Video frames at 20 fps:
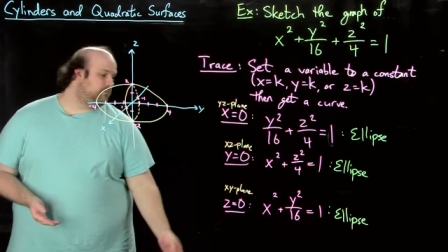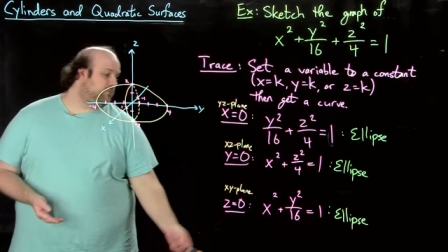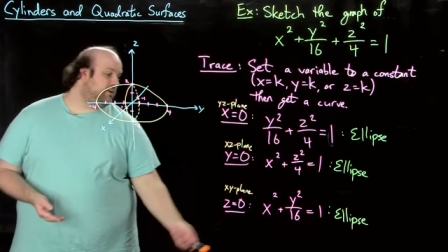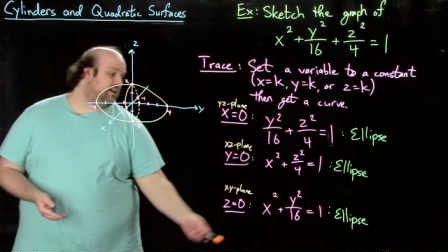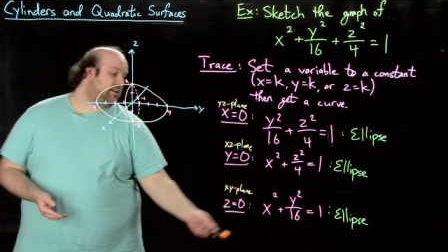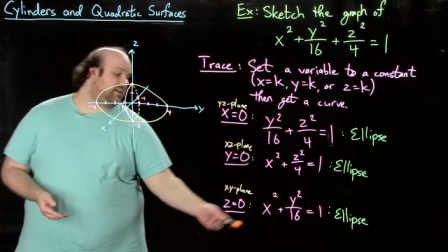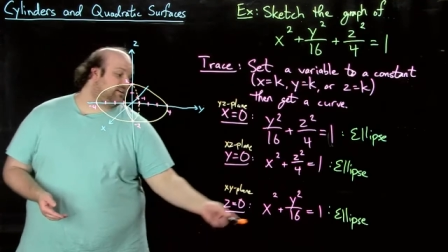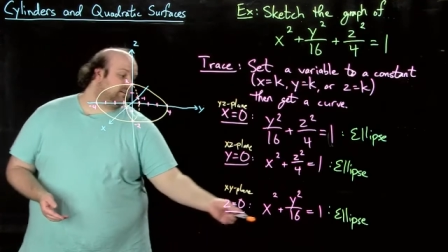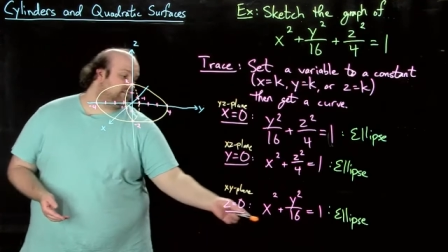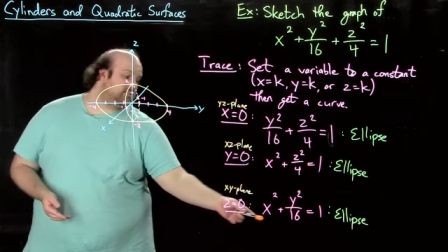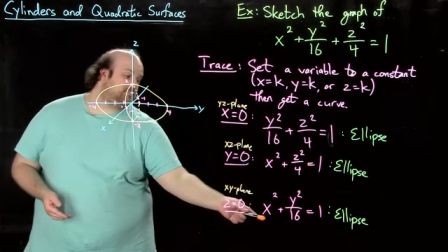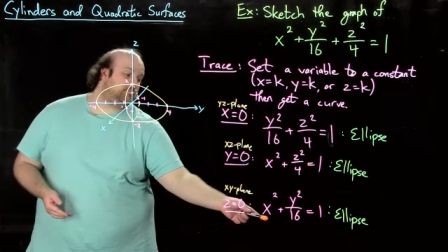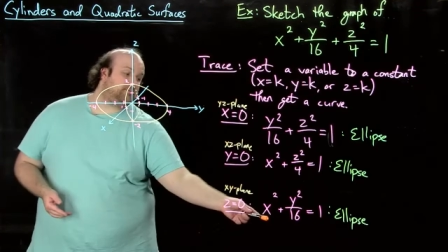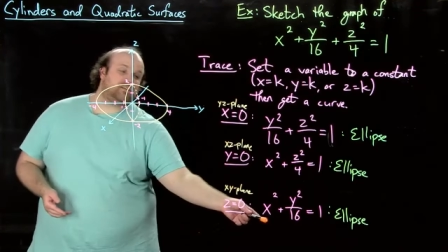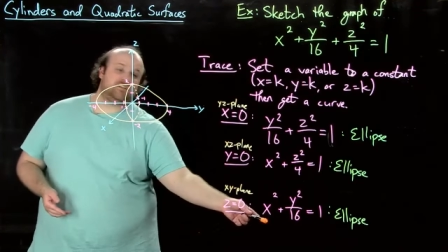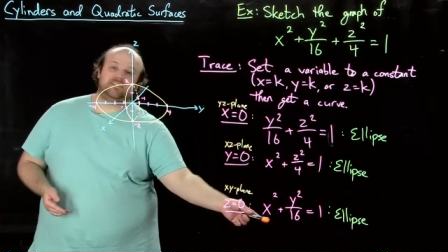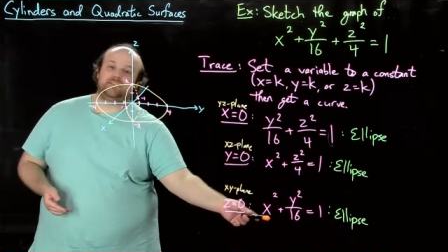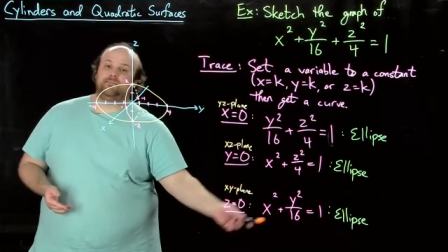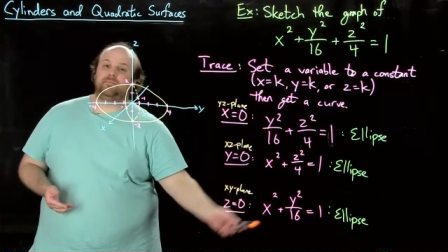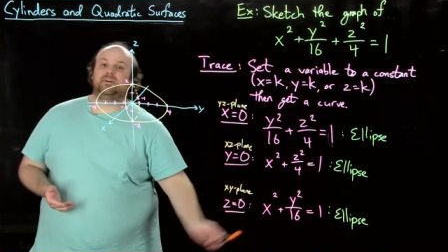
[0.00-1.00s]
and it goes
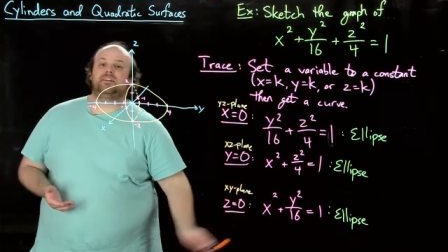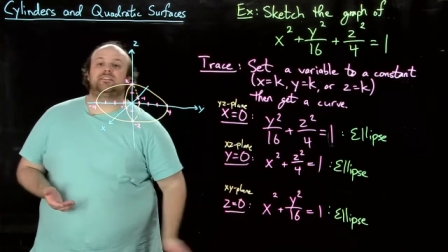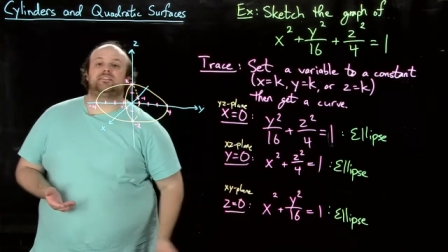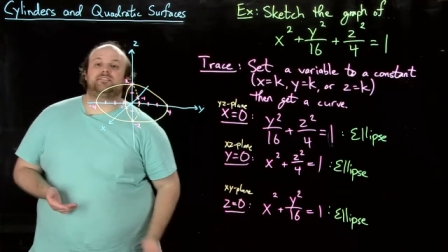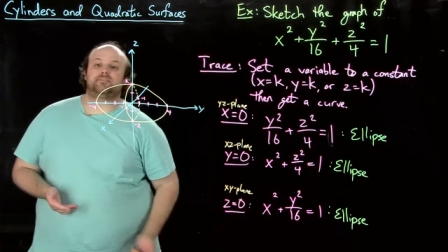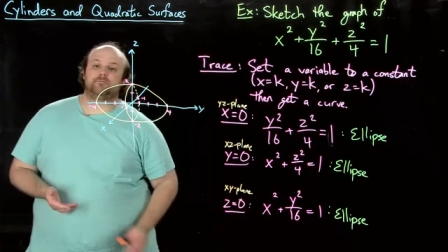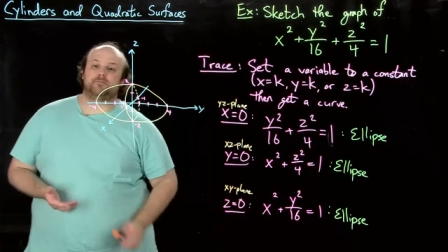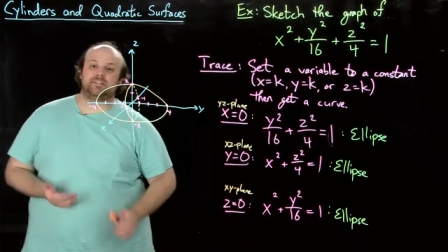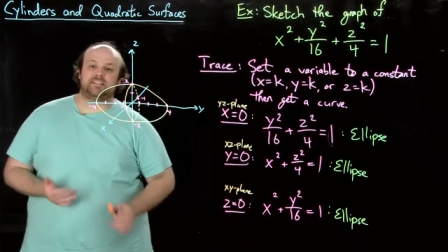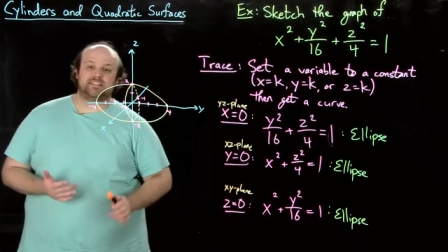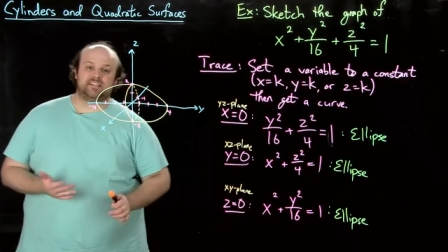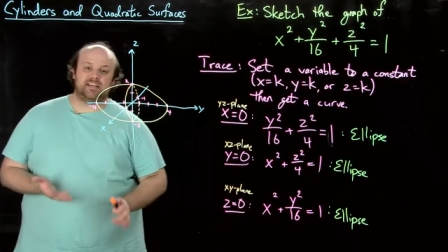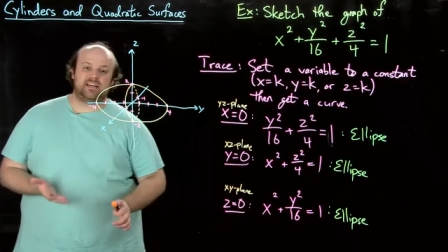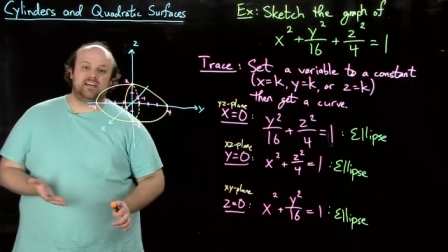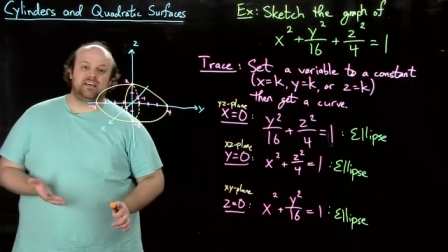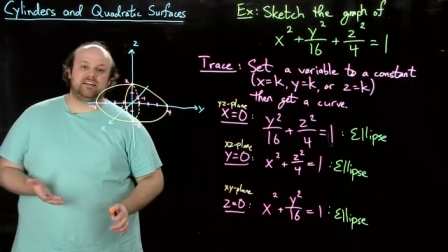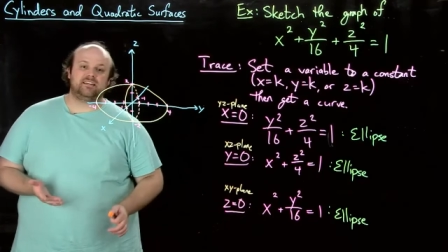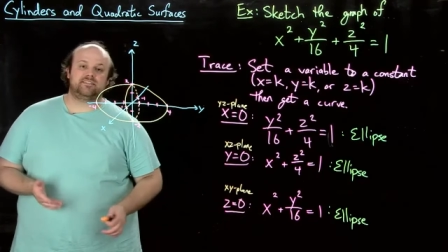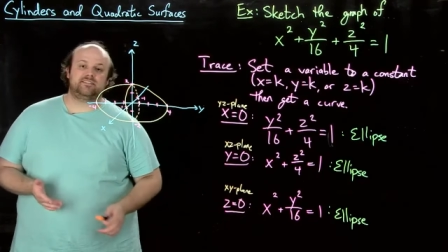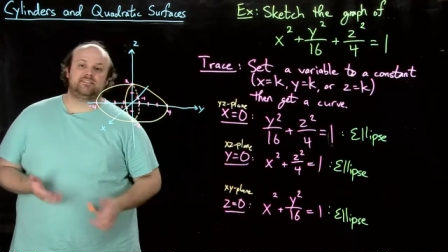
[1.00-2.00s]
plus minus 1 in the
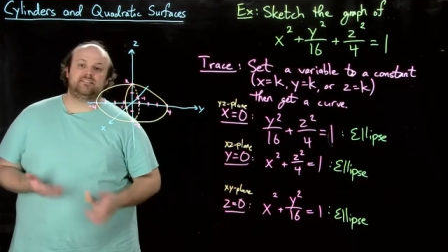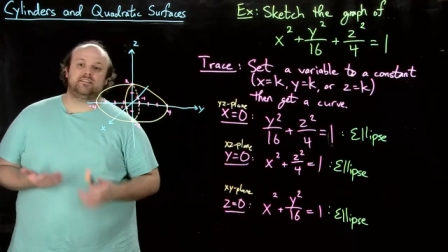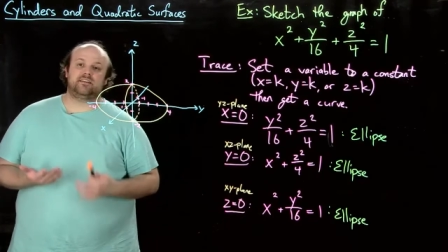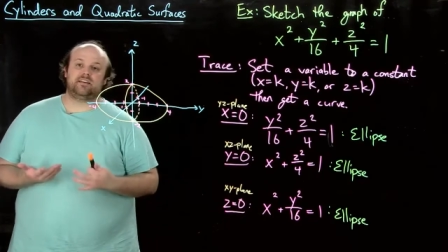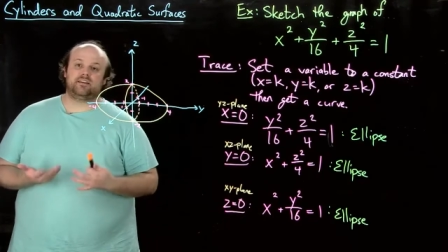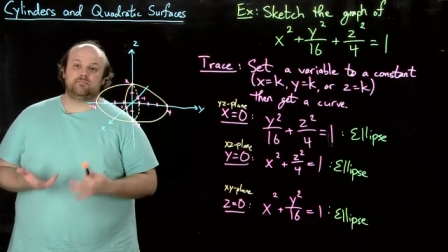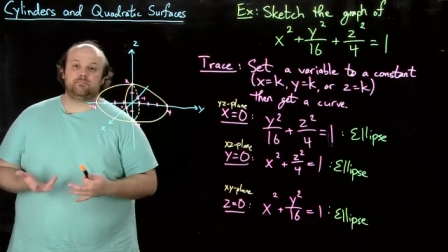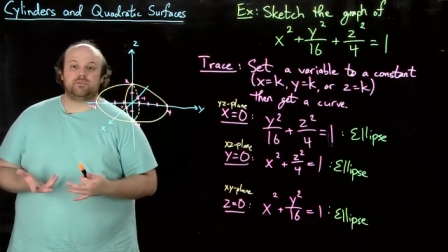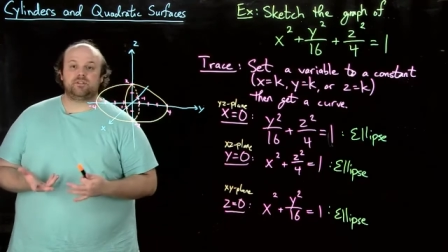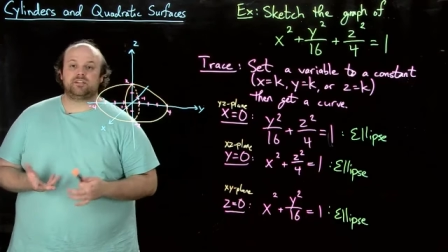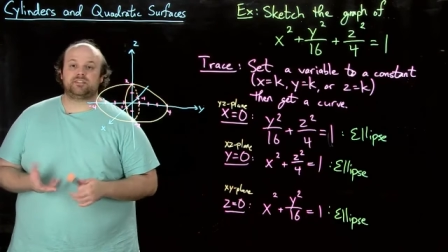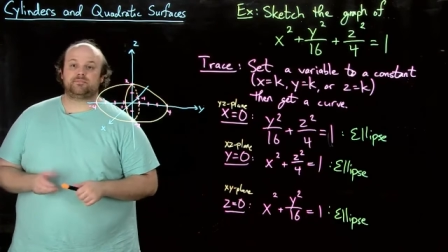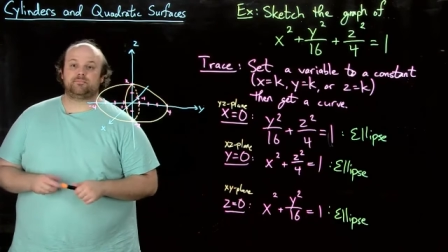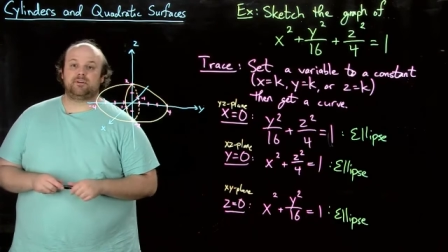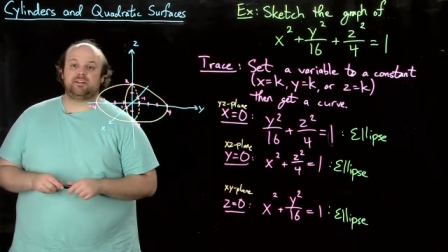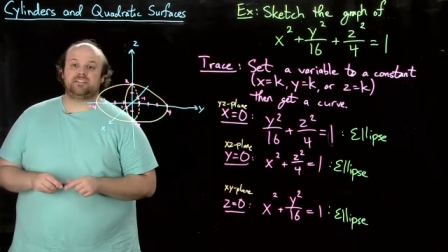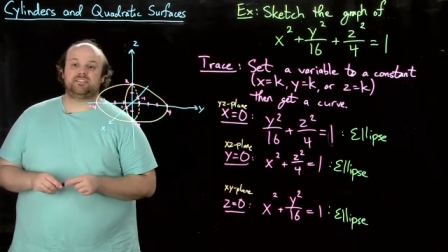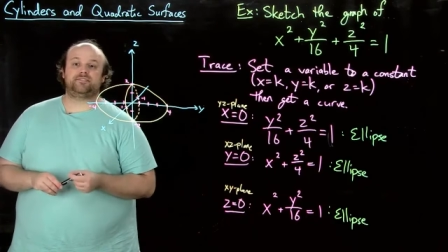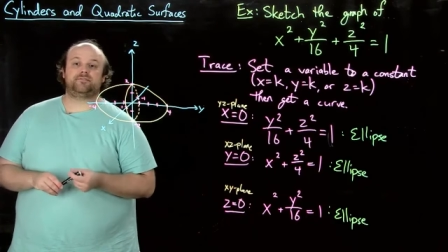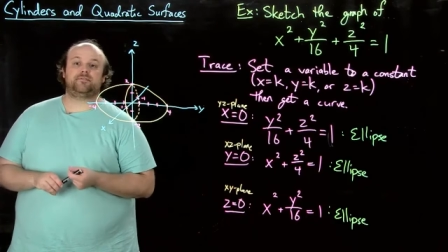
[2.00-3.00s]
x and plus
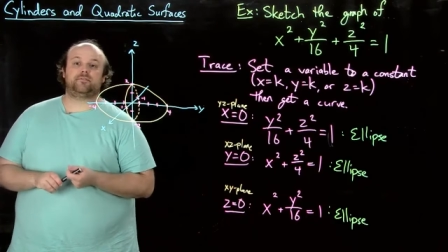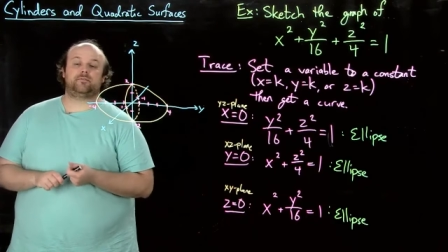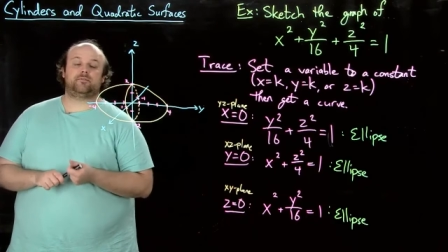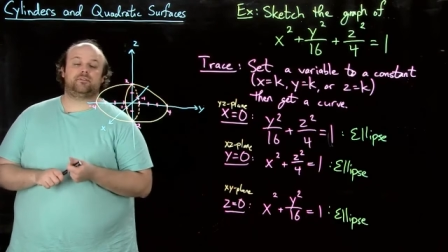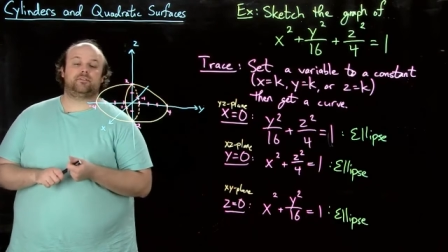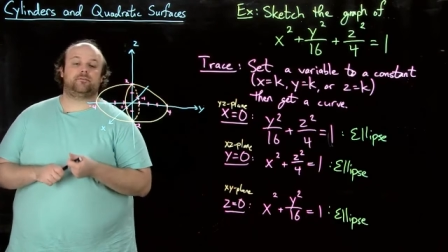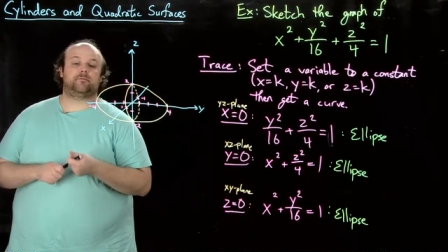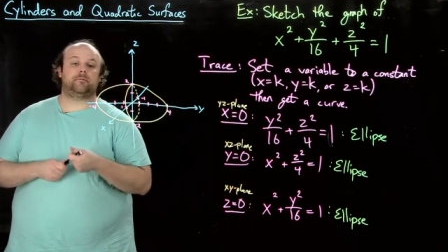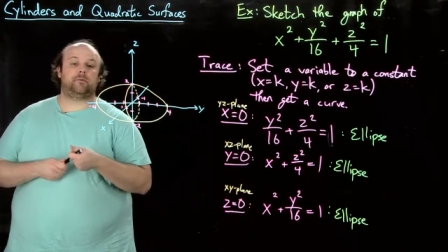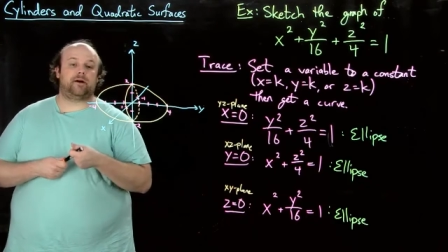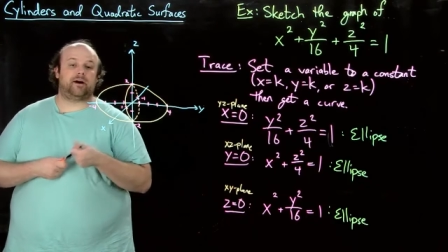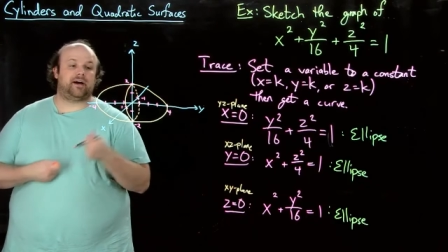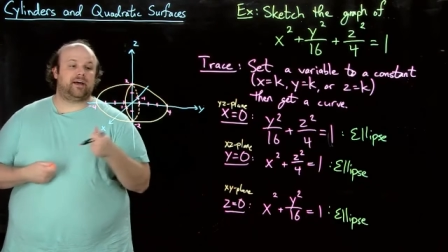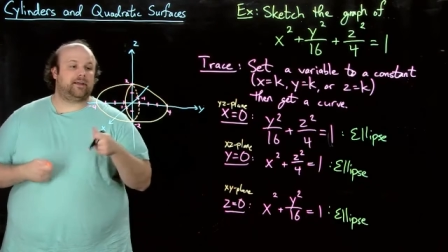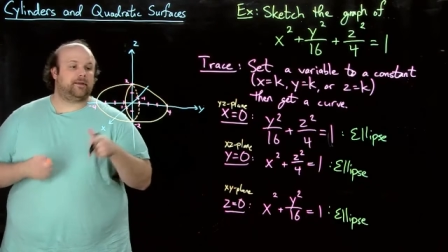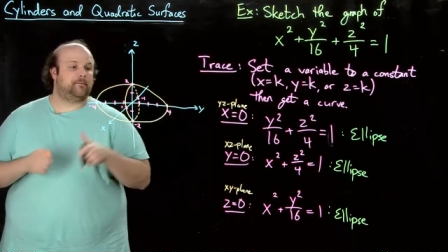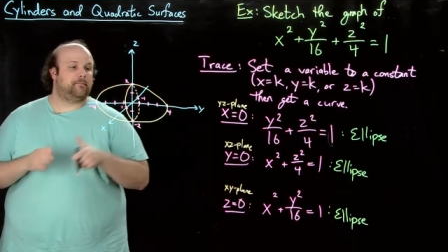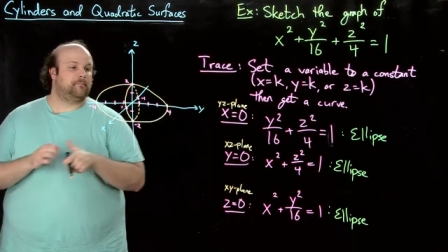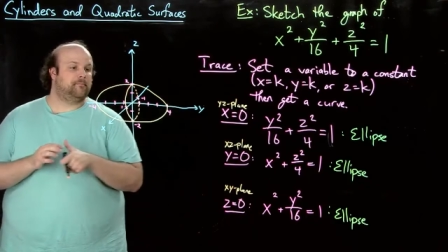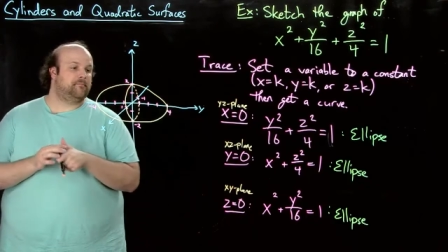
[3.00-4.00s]
minus 4 in the y.